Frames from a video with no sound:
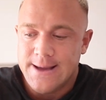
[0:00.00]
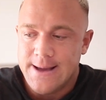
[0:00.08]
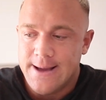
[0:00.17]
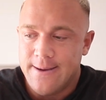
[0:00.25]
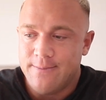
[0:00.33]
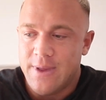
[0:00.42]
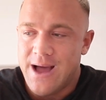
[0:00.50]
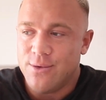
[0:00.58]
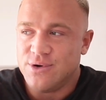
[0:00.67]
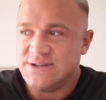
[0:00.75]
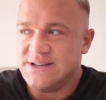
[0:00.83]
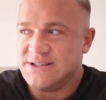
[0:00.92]
I
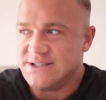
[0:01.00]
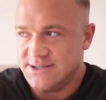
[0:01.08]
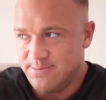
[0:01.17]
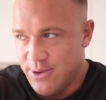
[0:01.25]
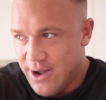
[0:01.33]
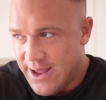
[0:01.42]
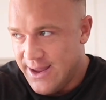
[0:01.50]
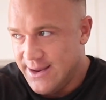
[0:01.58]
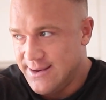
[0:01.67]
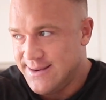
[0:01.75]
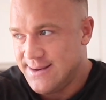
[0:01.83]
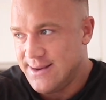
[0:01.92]
was
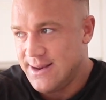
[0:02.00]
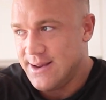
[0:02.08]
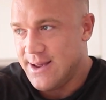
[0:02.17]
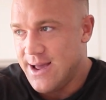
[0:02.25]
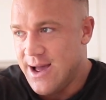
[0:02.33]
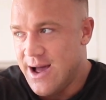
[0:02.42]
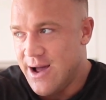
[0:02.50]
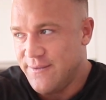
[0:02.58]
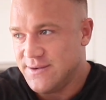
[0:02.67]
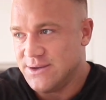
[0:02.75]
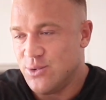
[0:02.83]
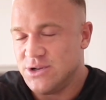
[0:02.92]
inspired
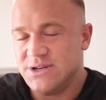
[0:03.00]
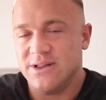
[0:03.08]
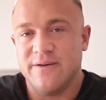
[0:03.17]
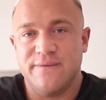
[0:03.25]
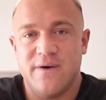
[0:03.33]
after watching the